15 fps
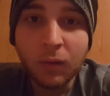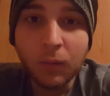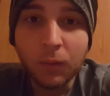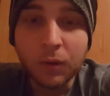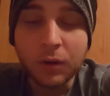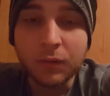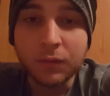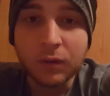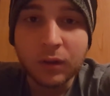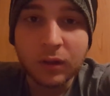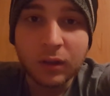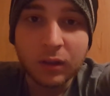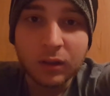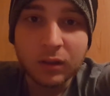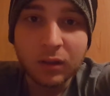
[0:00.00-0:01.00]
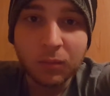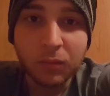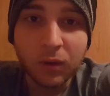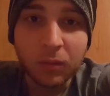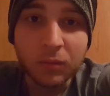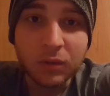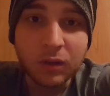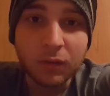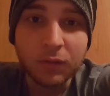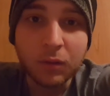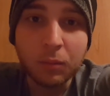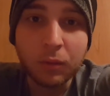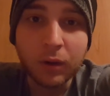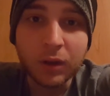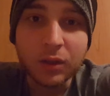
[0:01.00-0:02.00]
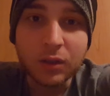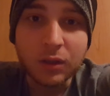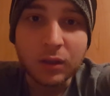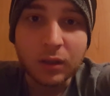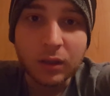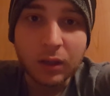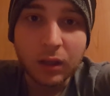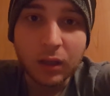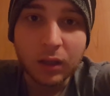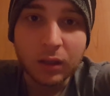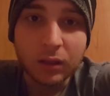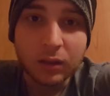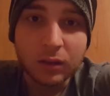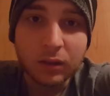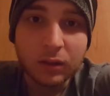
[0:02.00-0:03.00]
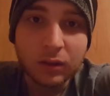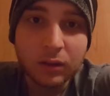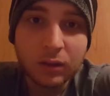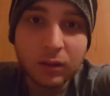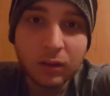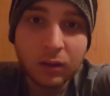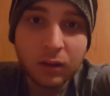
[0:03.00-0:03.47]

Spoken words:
one of the symptoms of depression is